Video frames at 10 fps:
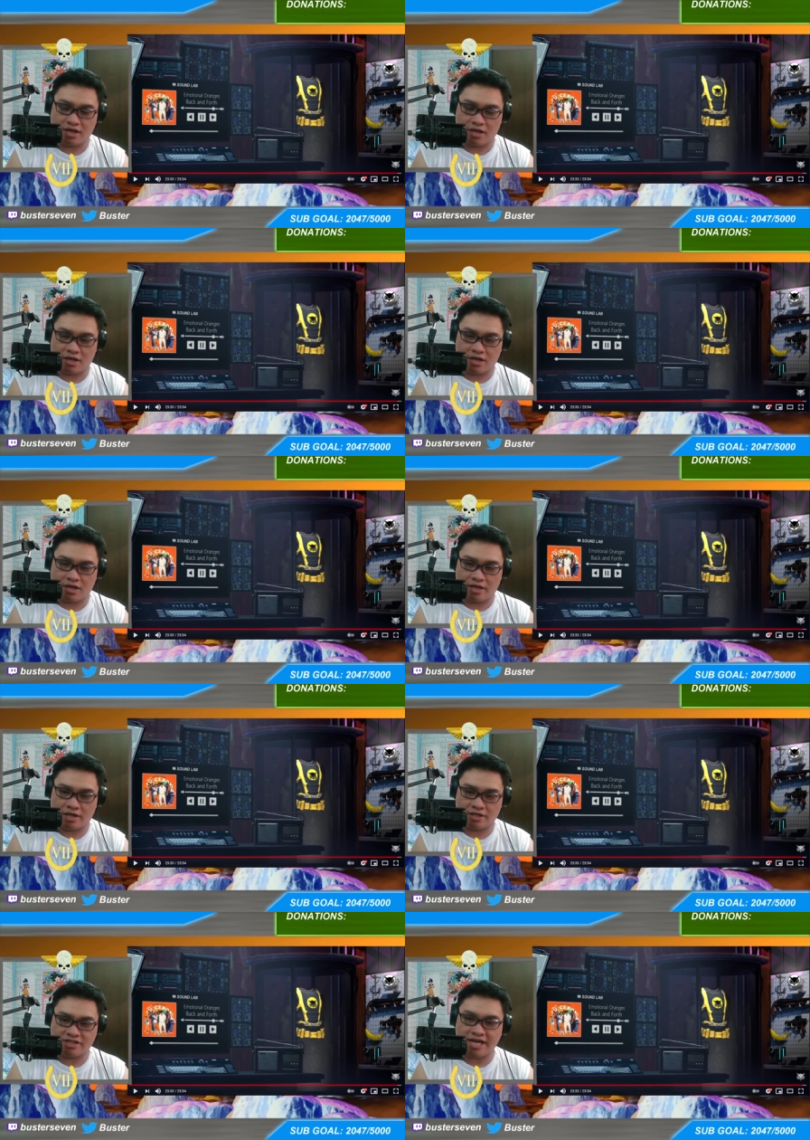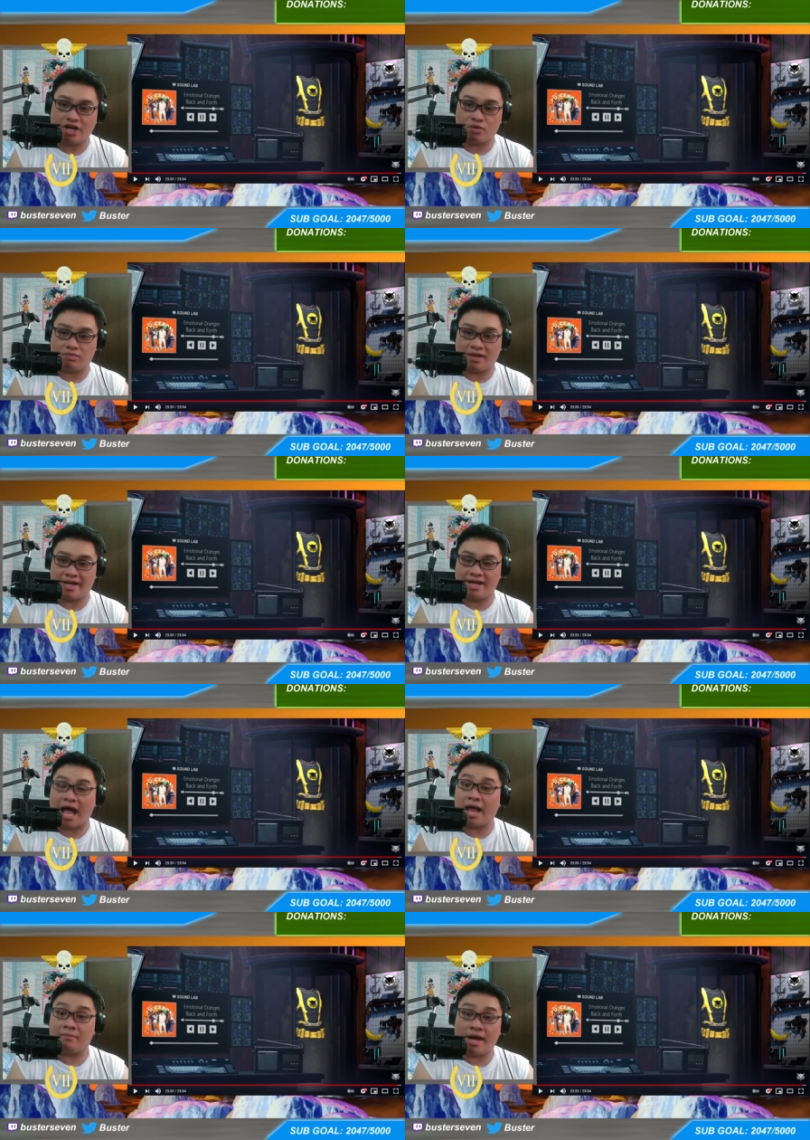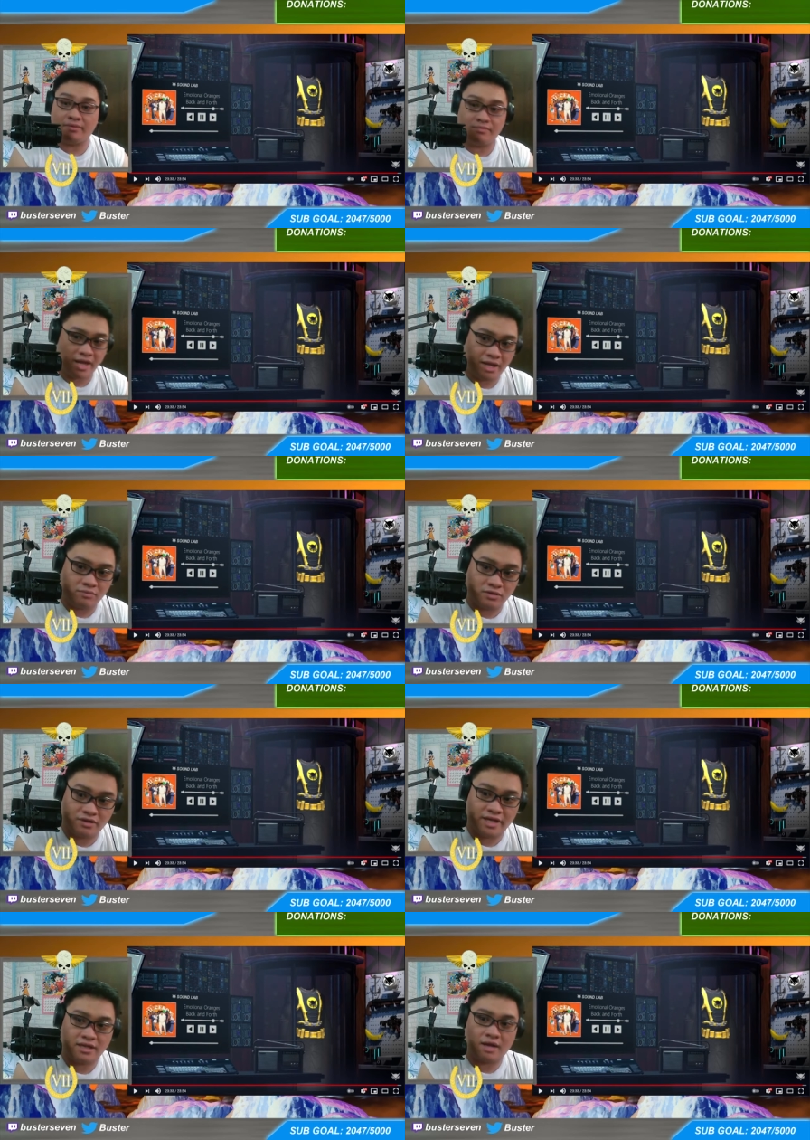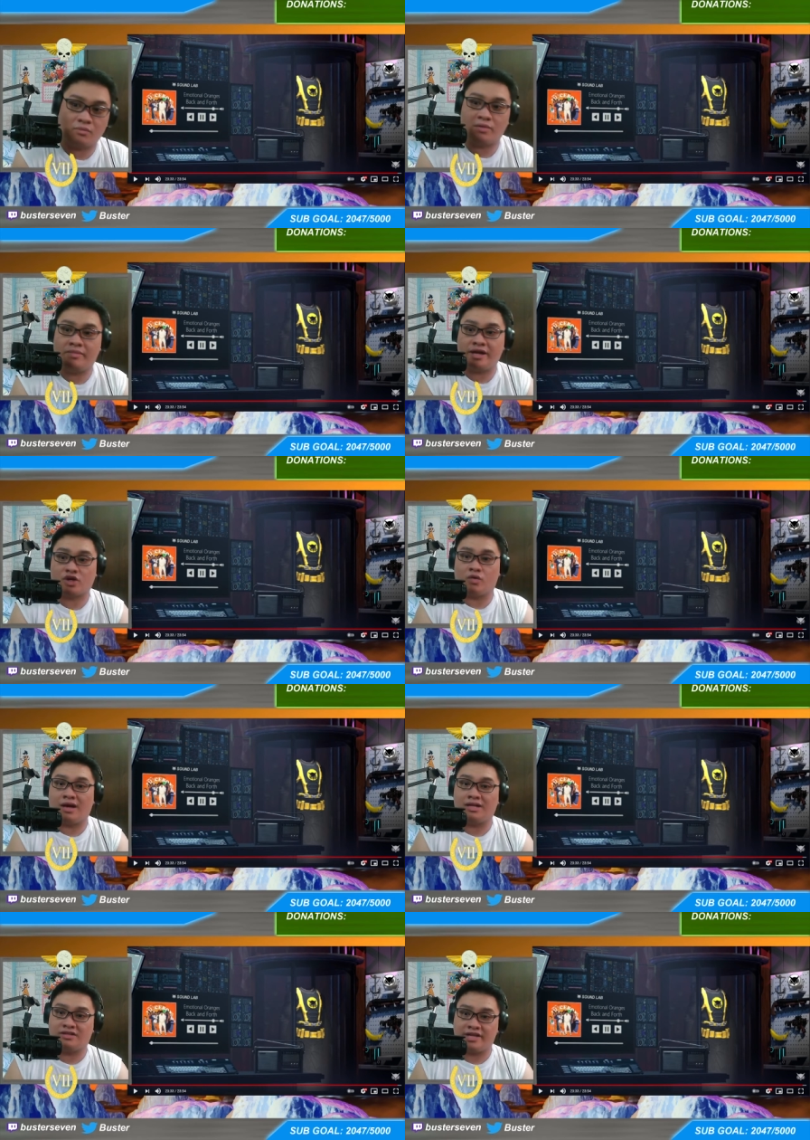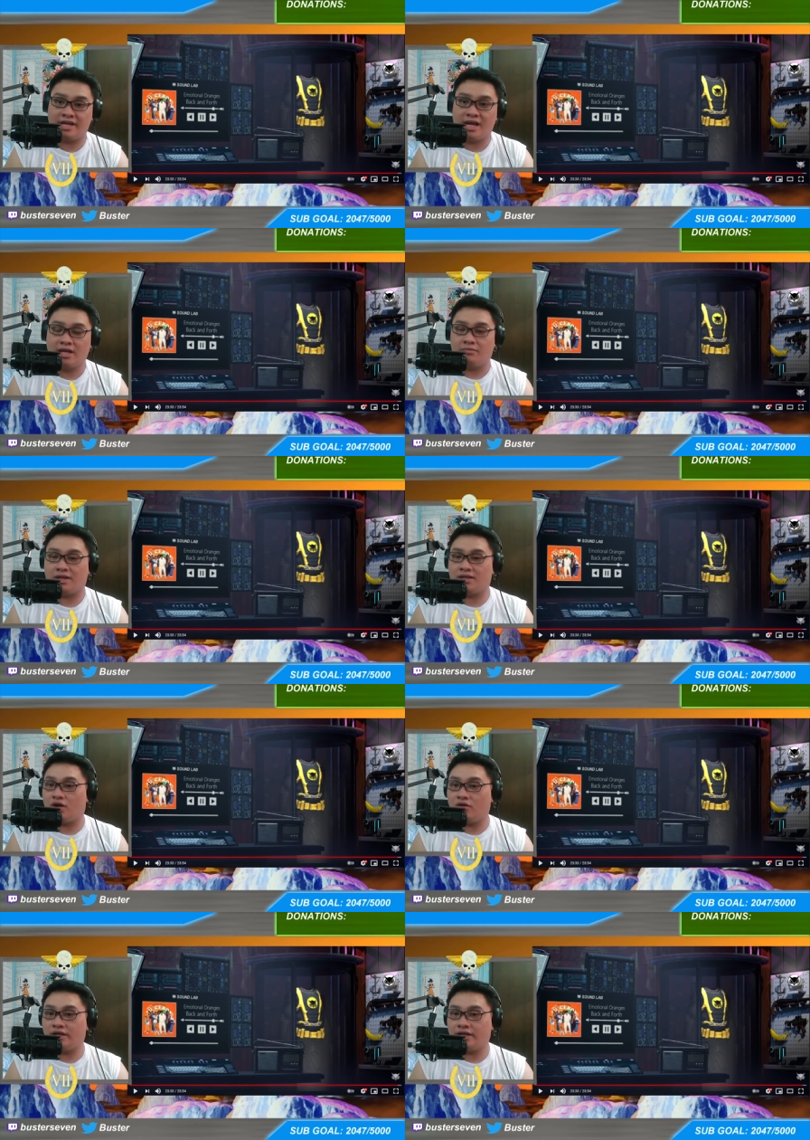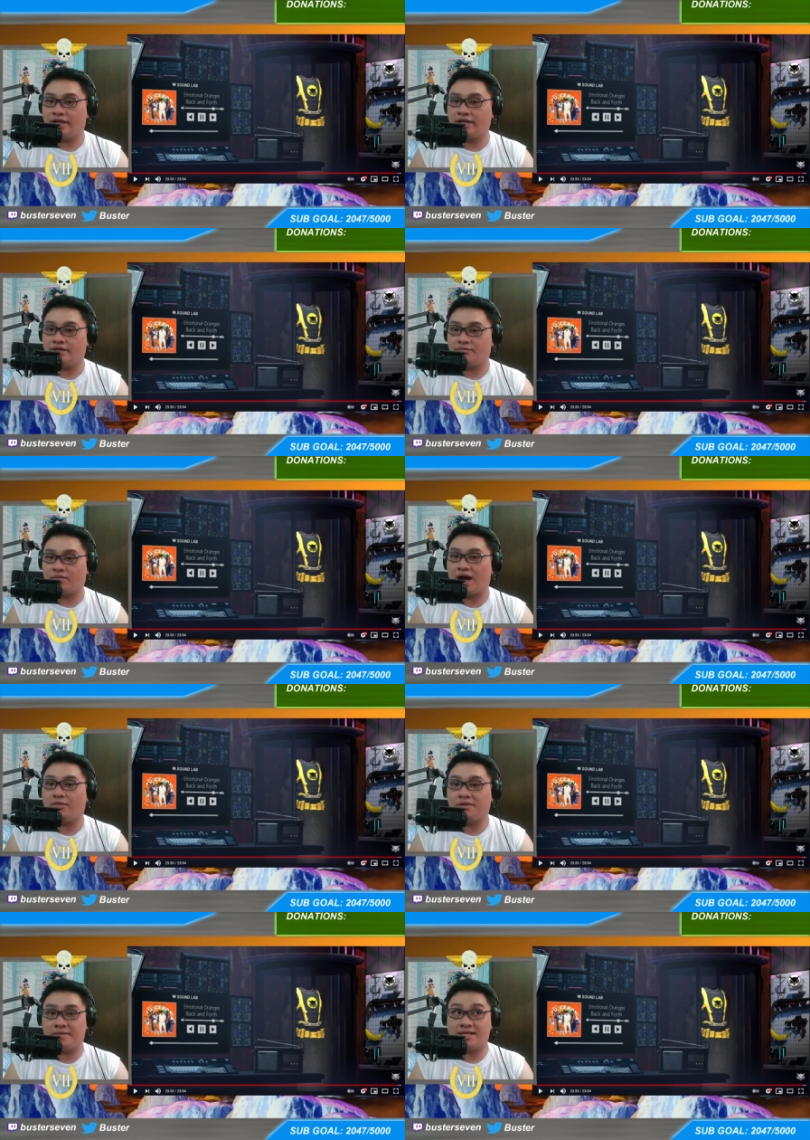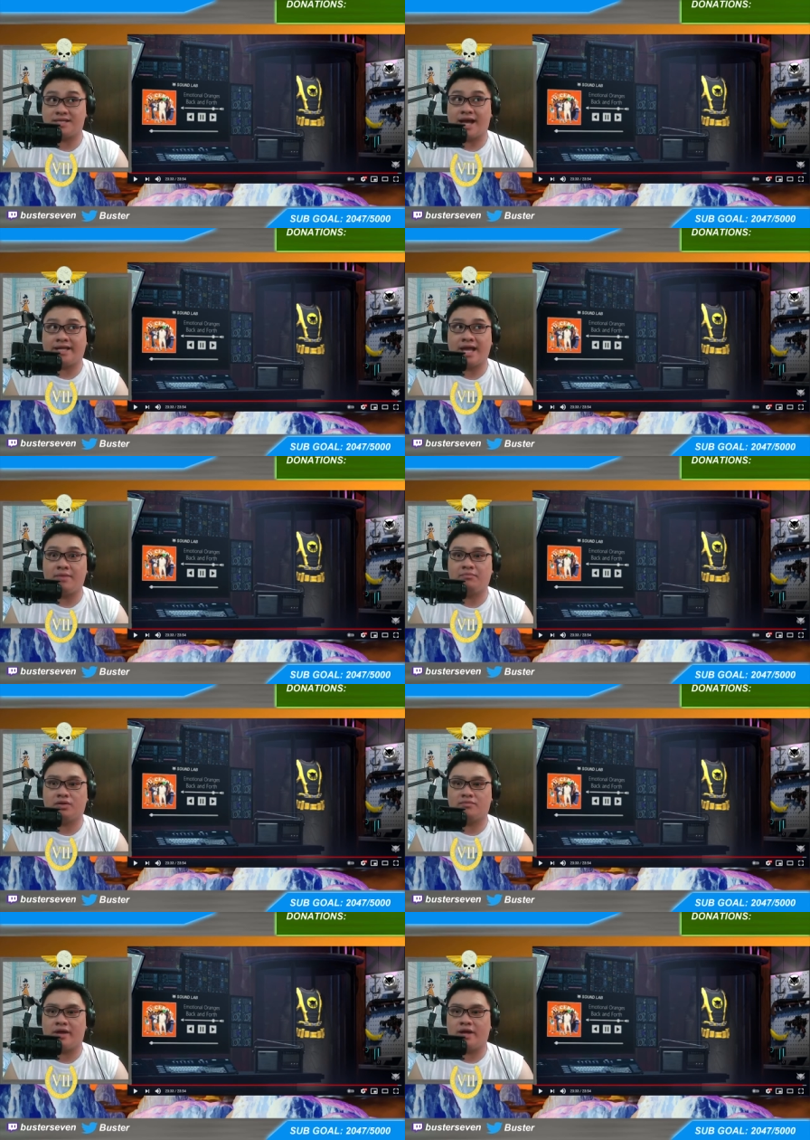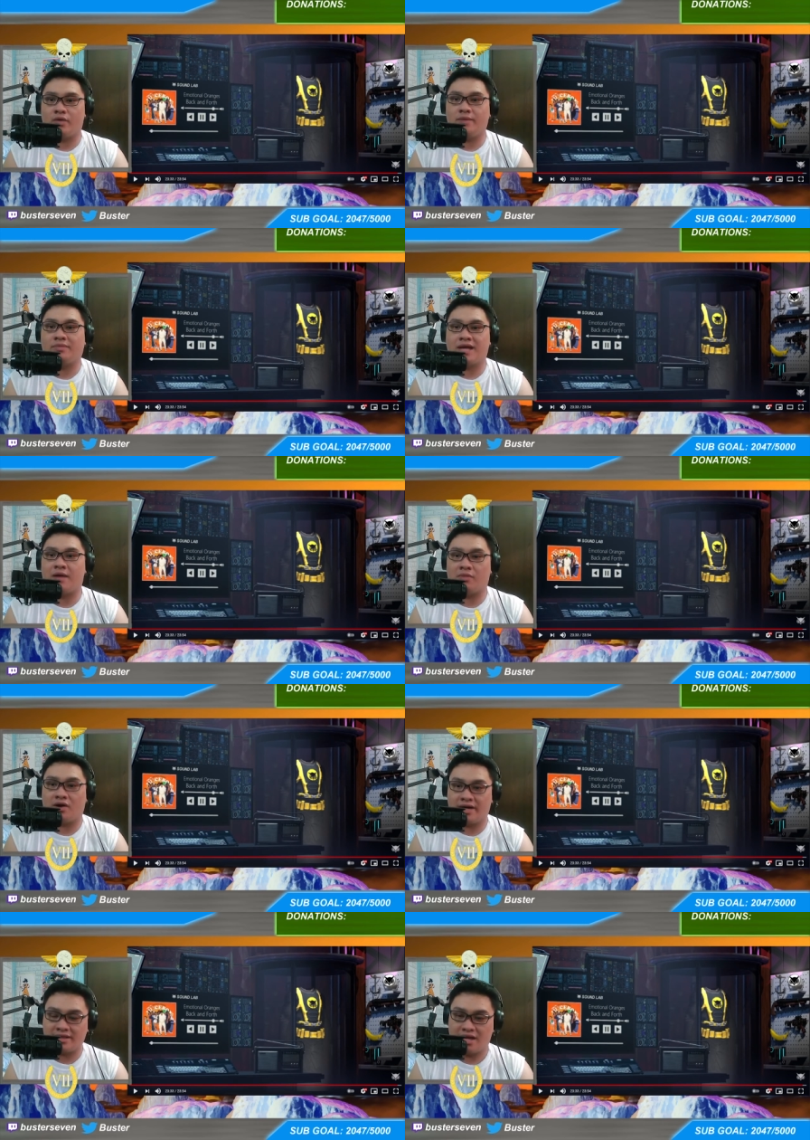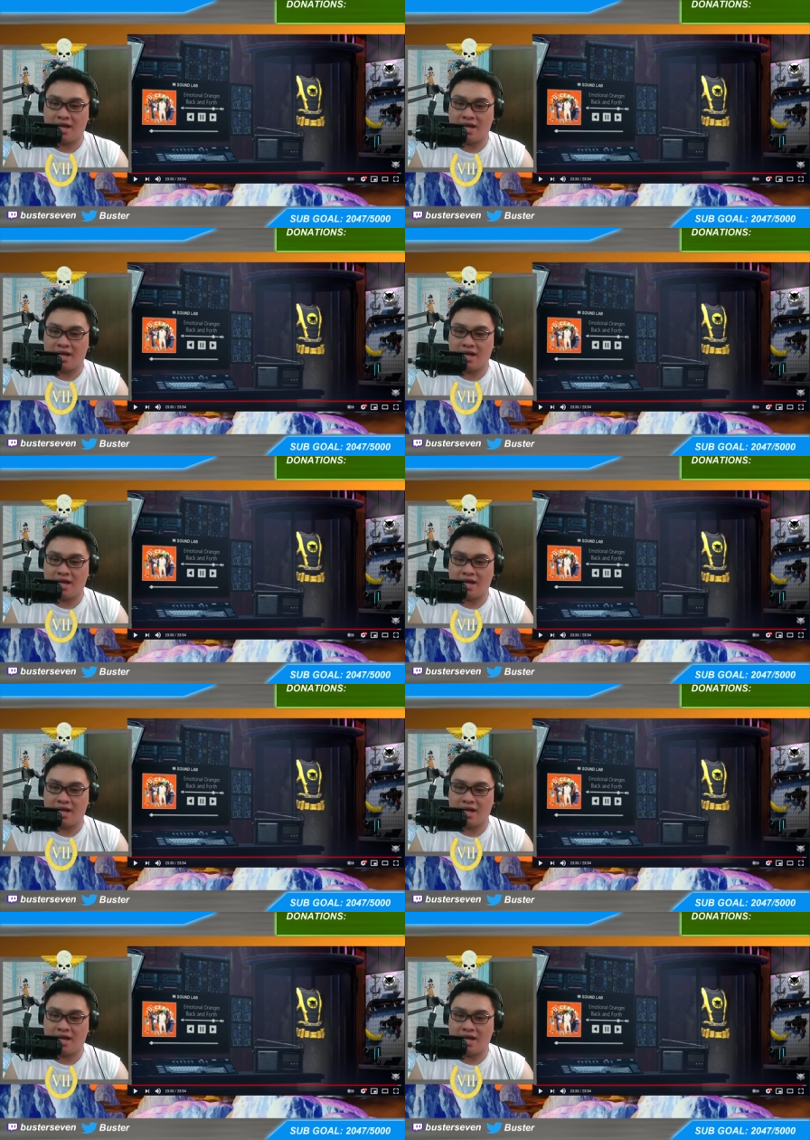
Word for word: uh, ShadowPlay i might be able to get a more better quality but the only problem is i can't put my webcam on it